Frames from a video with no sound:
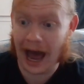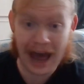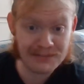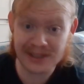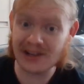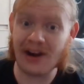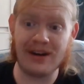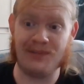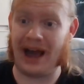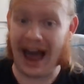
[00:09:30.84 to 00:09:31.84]
I'm
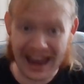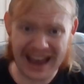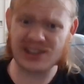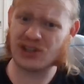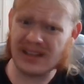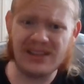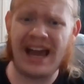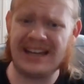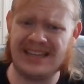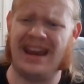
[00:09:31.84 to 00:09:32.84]
sorry, but I actually
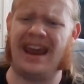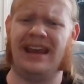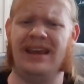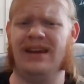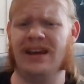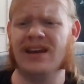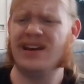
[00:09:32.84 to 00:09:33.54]
liked Naked.